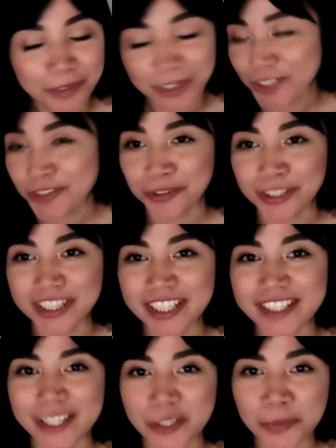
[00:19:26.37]
joined
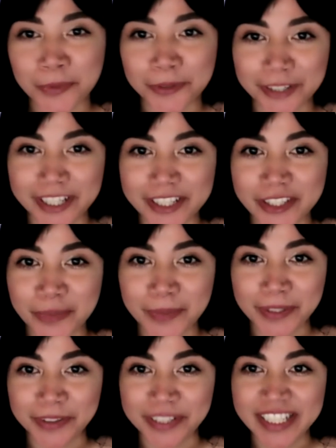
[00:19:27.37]
this Explorer
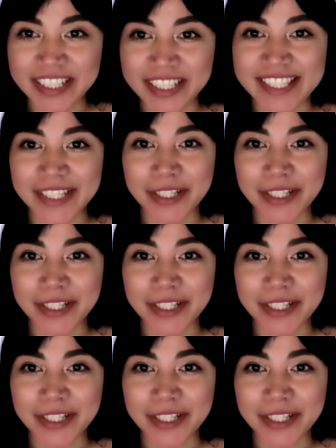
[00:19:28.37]
experience.